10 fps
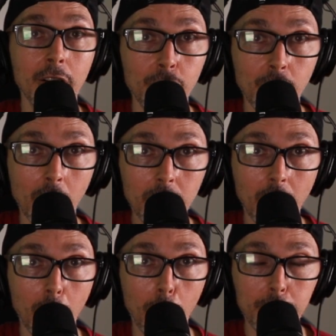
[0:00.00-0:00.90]

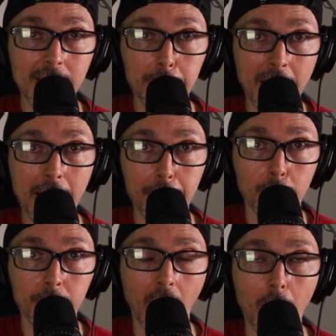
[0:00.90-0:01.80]
none of these
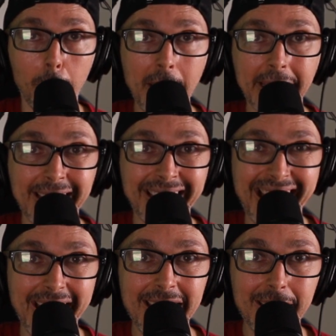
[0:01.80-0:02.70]
platforms are making
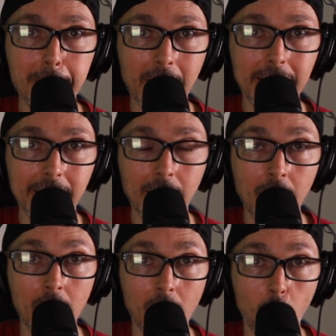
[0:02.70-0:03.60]
any money
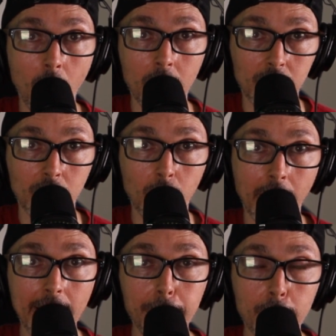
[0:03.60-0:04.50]

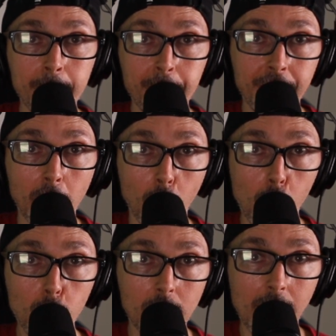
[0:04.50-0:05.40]
whatsoever. They're
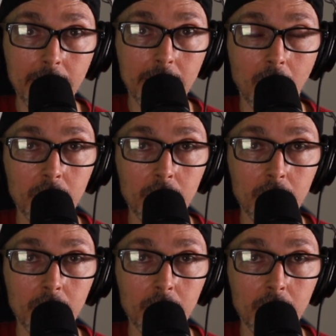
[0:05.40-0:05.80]
all reliant